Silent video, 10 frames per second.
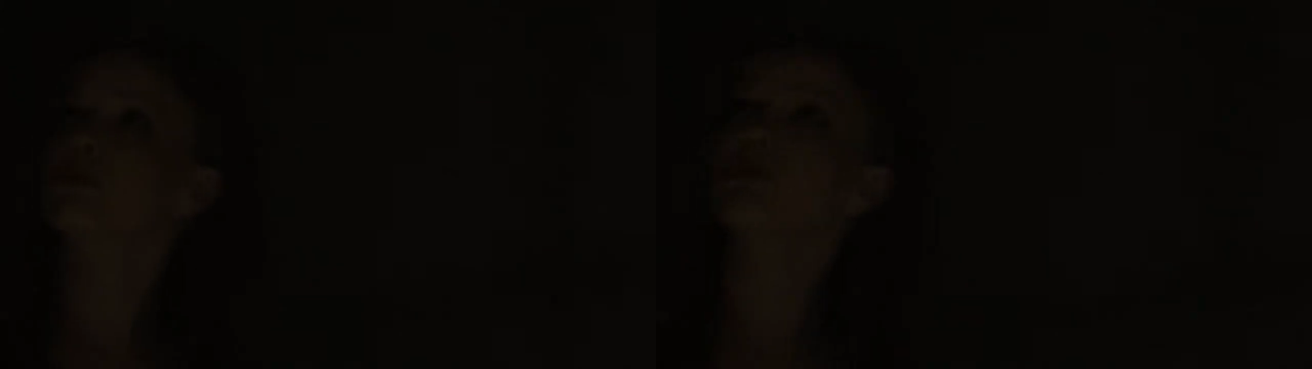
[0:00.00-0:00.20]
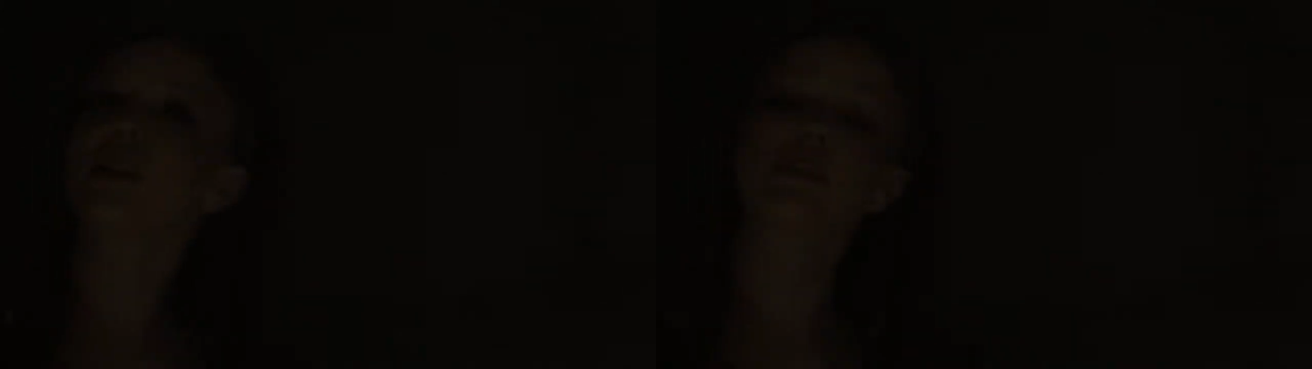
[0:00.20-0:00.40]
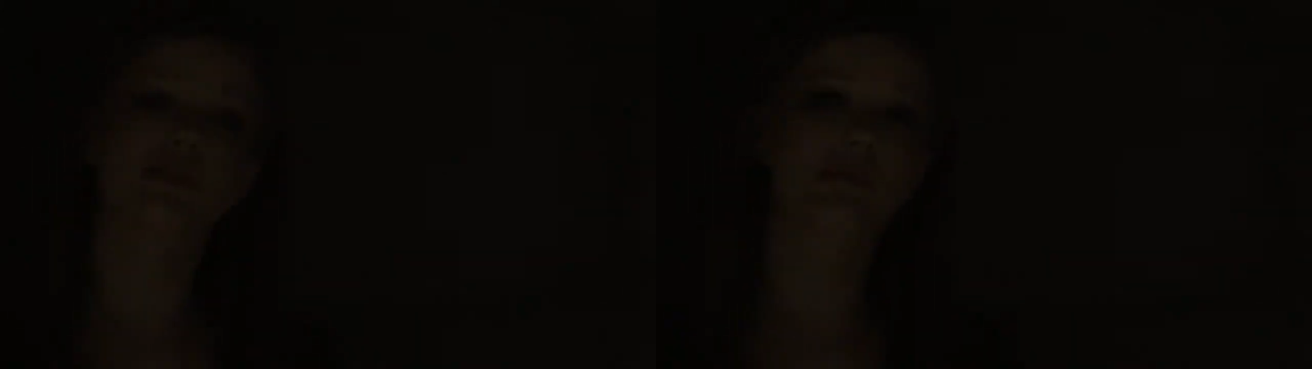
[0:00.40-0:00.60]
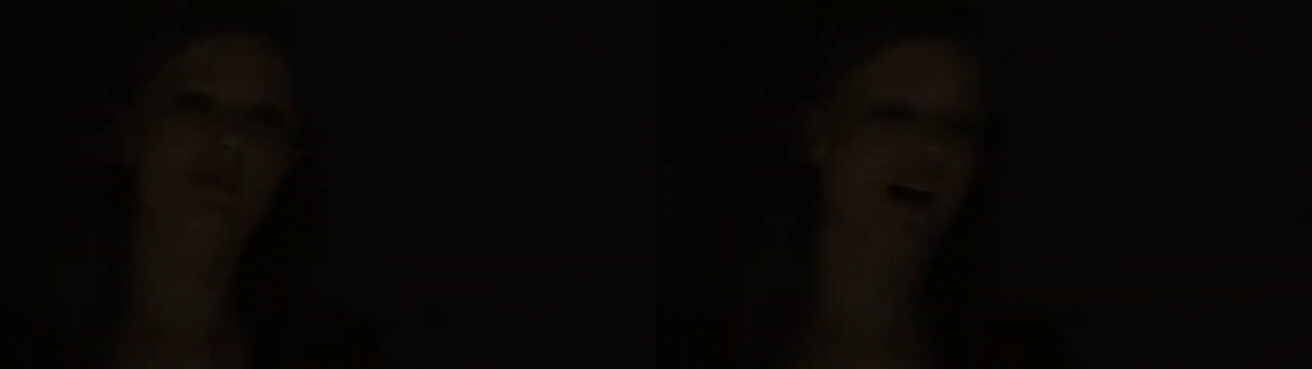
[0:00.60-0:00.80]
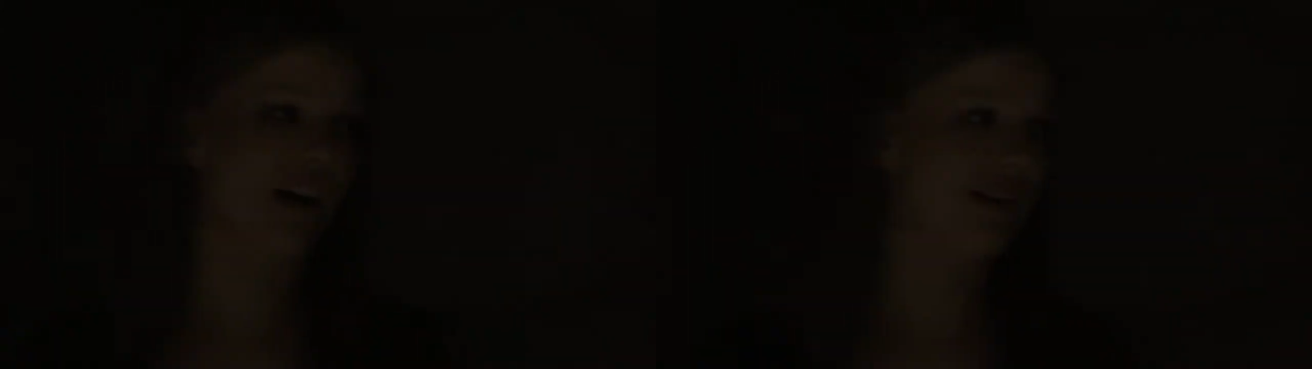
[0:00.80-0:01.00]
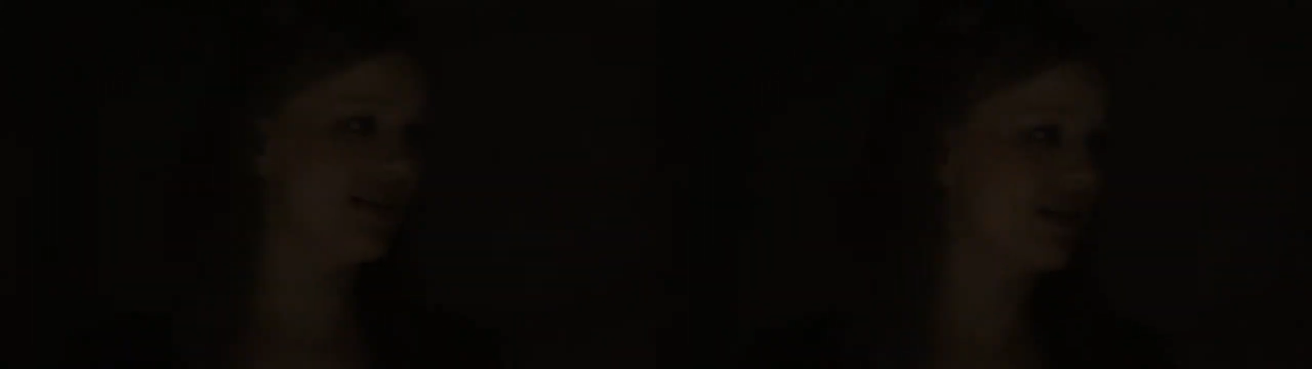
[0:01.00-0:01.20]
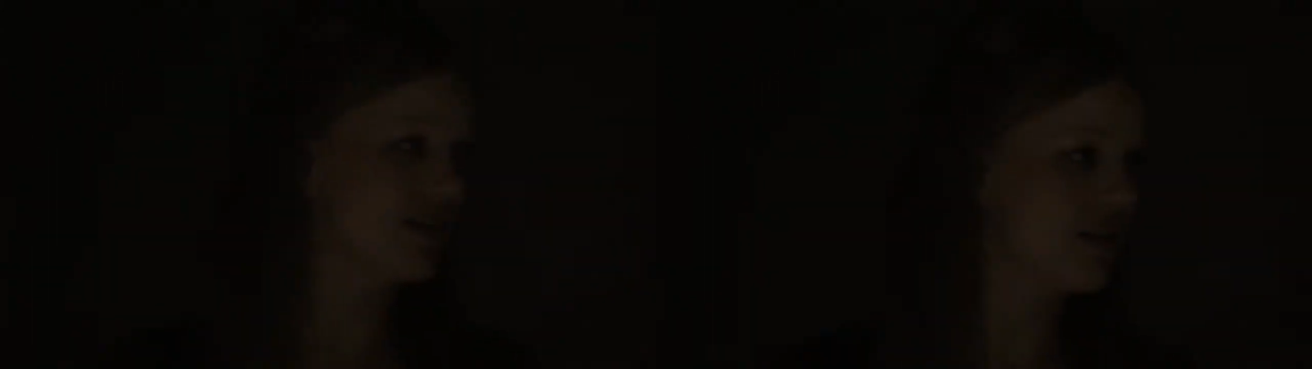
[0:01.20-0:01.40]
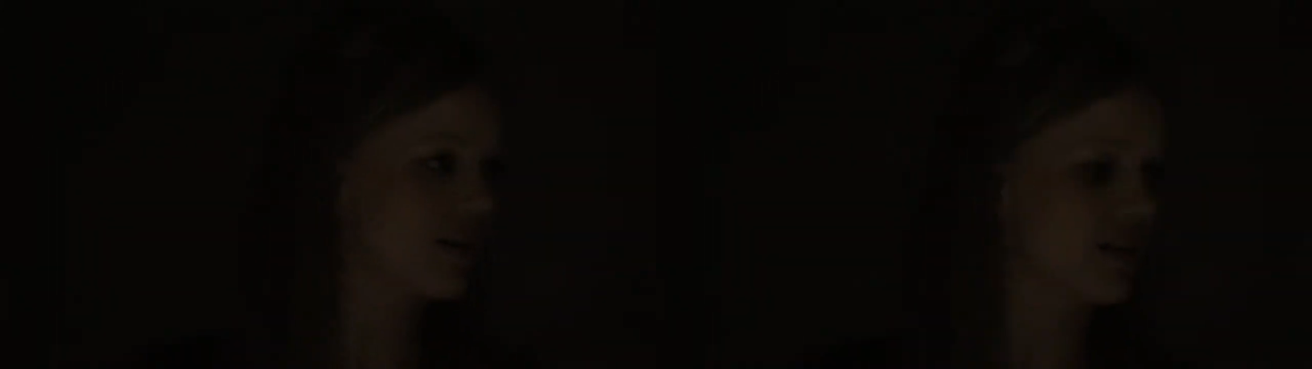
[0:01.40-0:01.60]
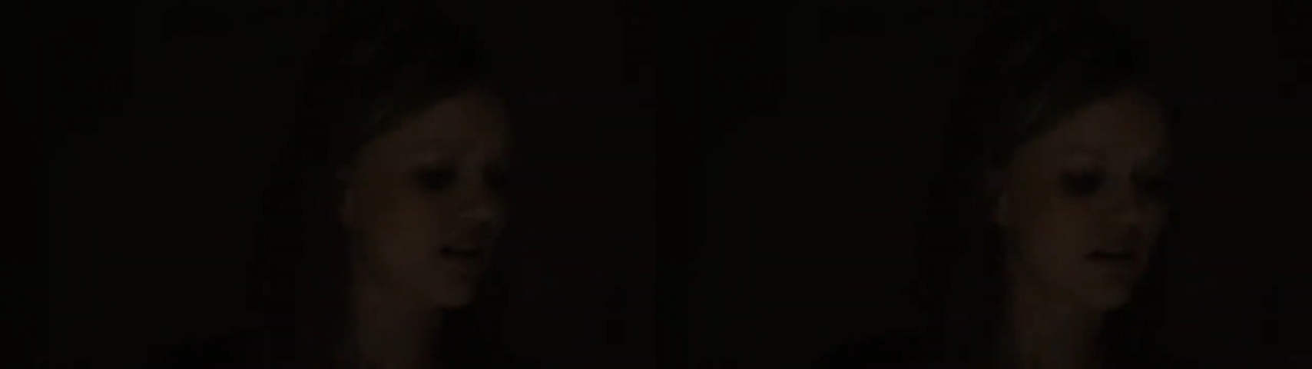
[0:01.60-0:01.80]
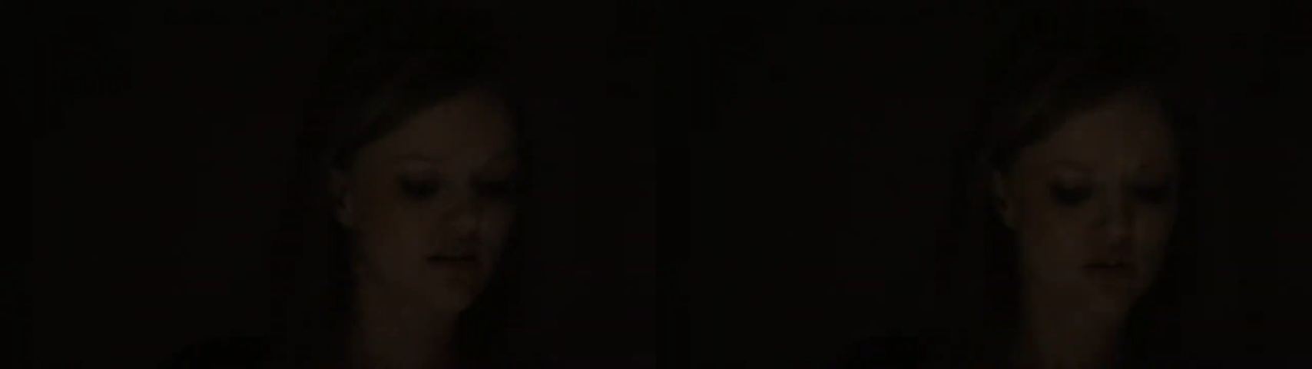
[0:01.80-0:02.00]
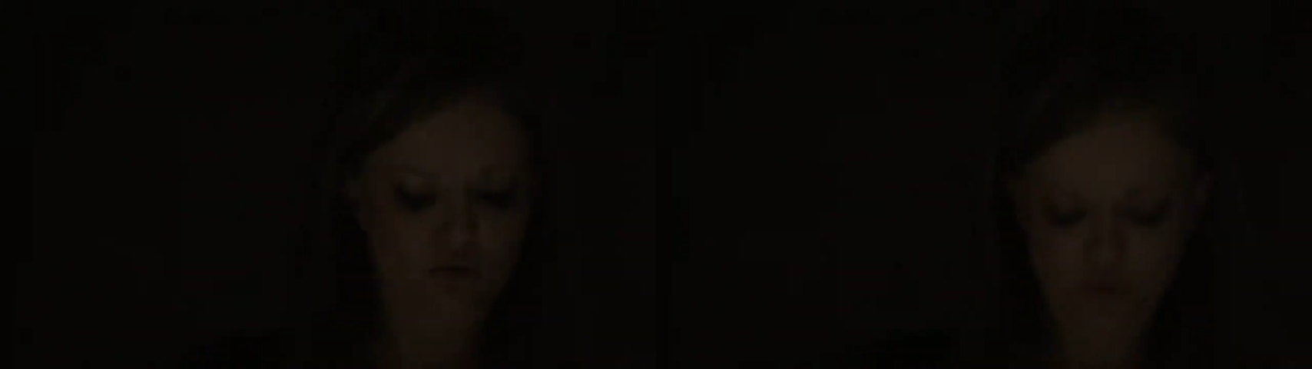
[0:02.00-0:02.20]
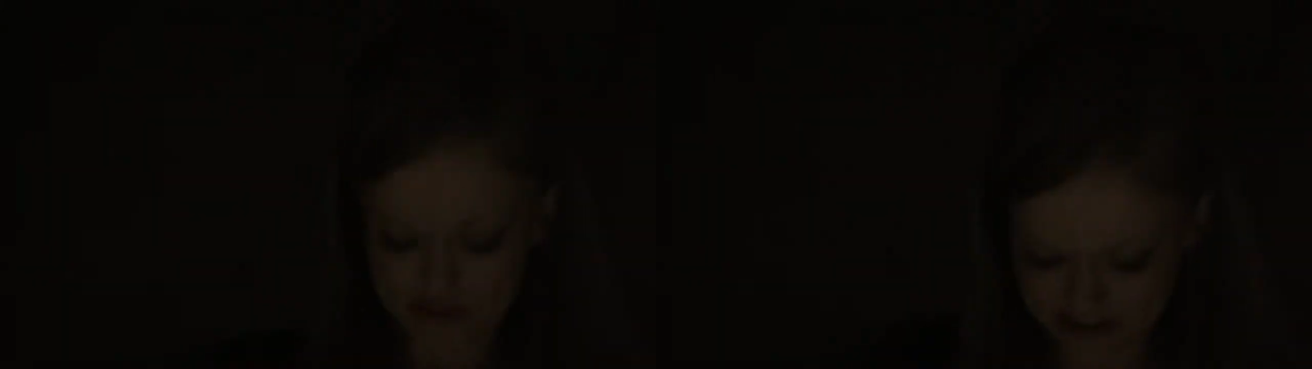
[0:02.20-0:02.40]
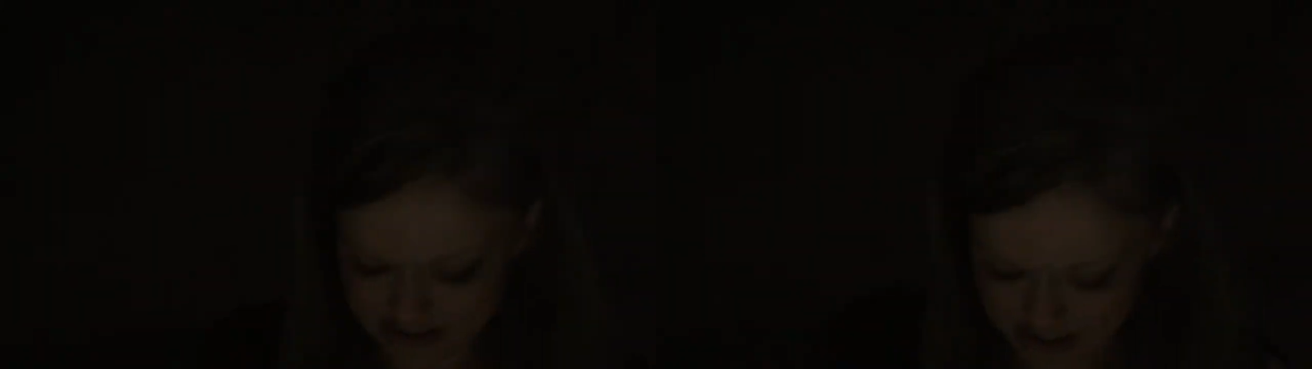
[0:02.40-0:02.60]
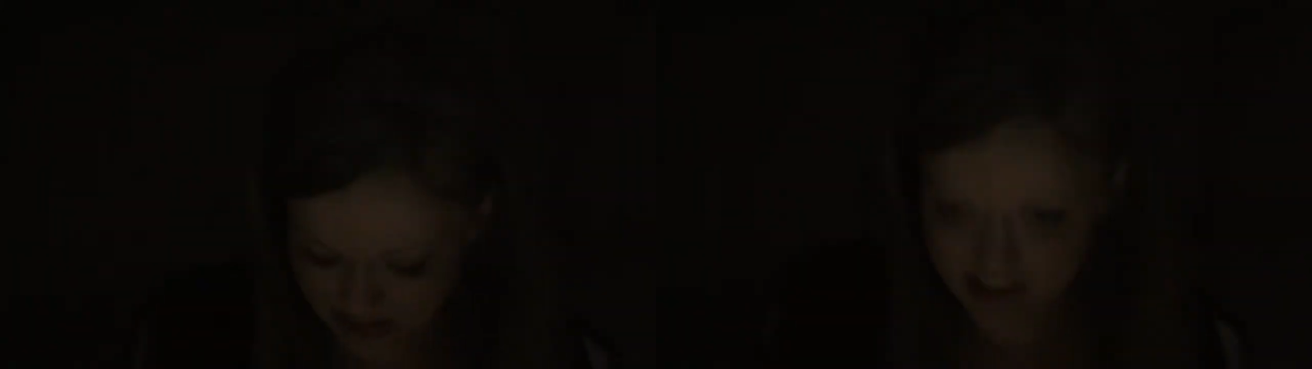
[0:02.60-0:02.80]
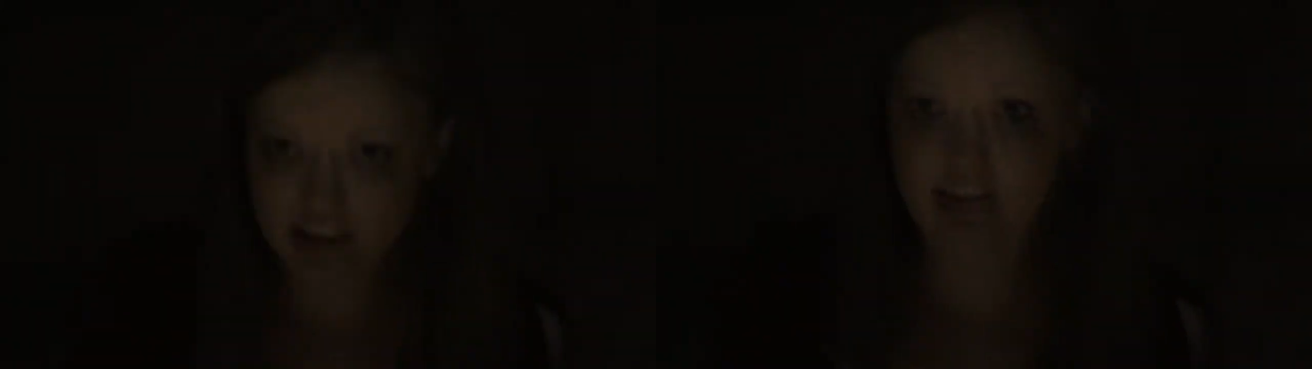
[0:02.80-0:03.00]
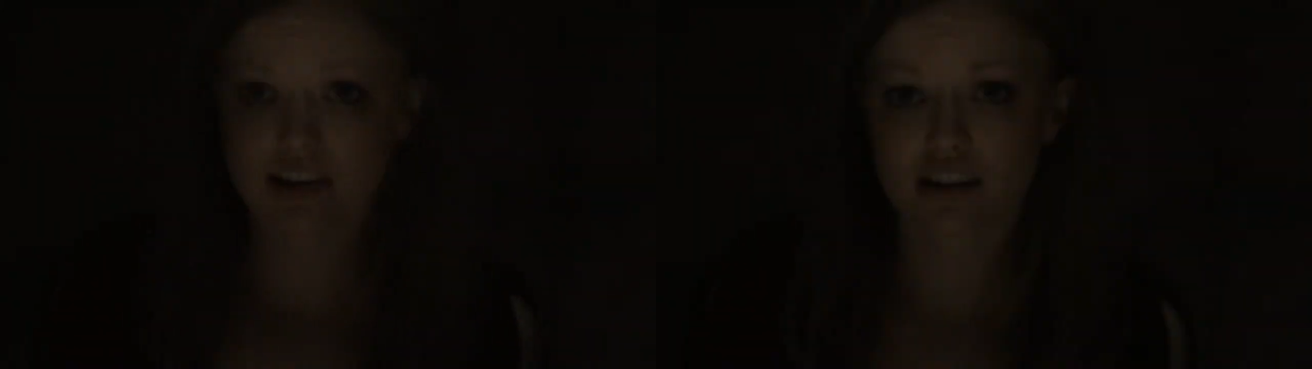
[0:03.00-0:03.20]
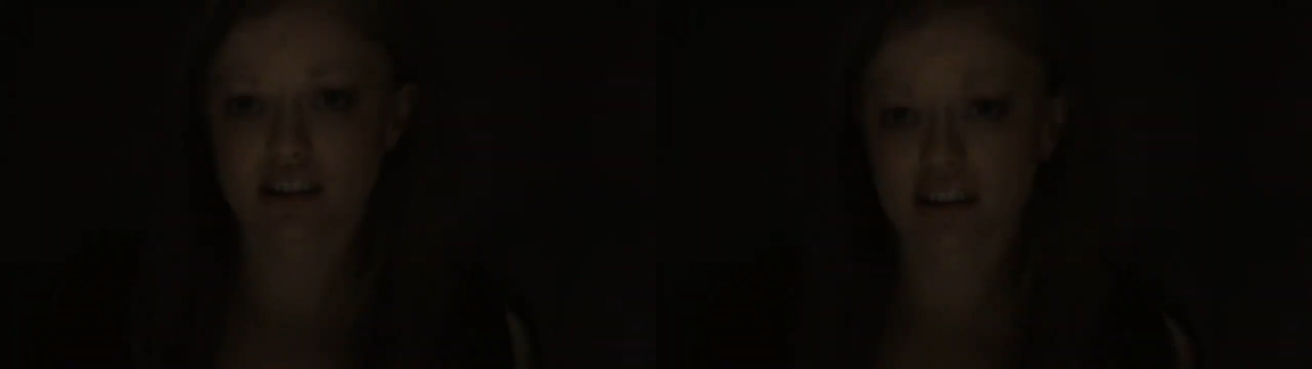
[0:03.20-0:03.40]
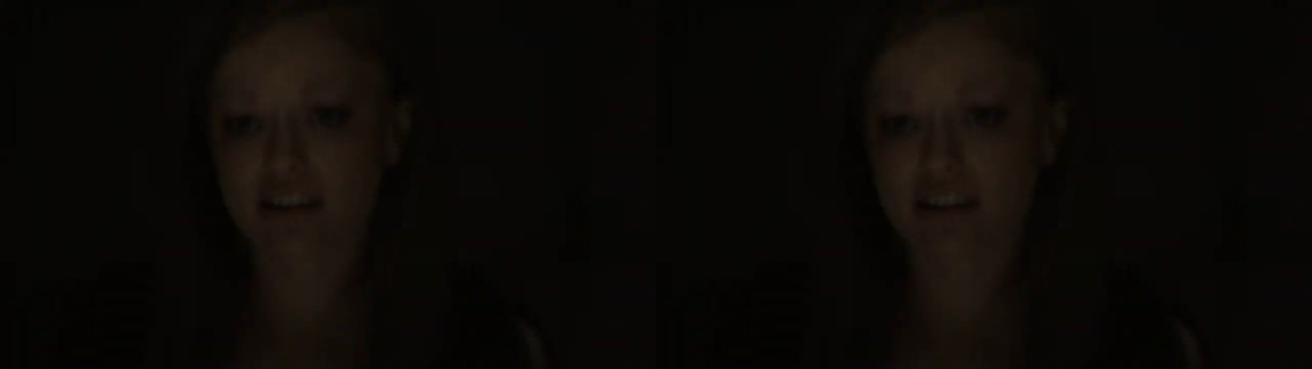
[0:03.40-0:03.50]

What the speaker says: Nobody's mouth can be seen.